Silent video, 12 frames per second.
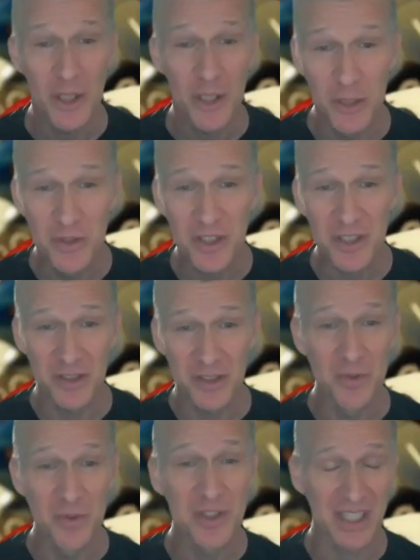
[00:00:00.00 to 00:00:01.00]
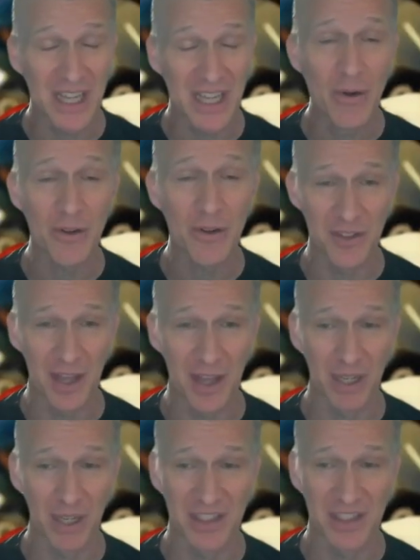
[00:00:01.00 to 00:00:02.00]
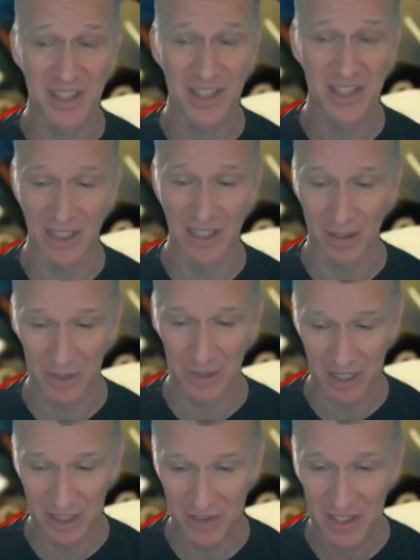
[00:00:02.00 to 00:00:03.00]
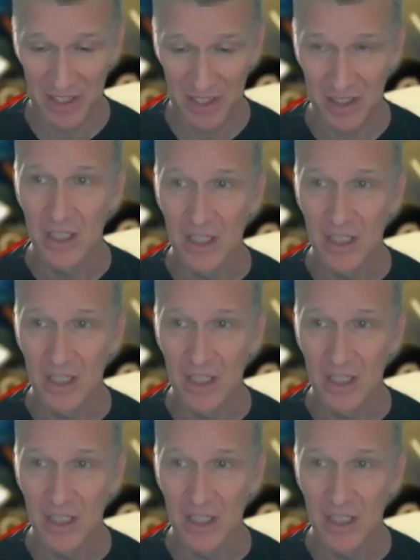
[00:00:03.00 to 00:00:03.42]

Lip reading: just accounted for that by saying that, I mean, let's face it,